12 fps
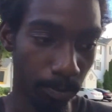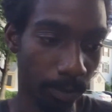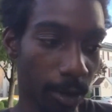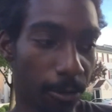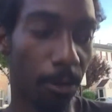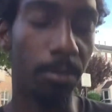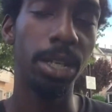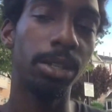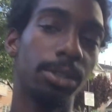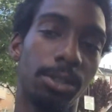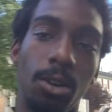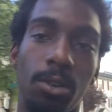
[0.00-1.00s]
for me
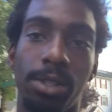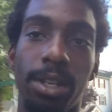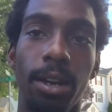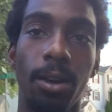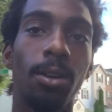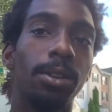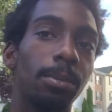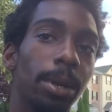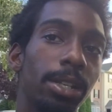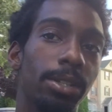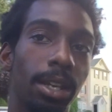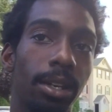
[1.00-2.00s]
this car is not hard to
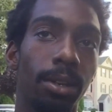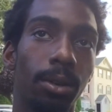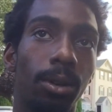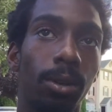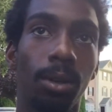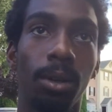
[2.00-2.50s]
maintain at all.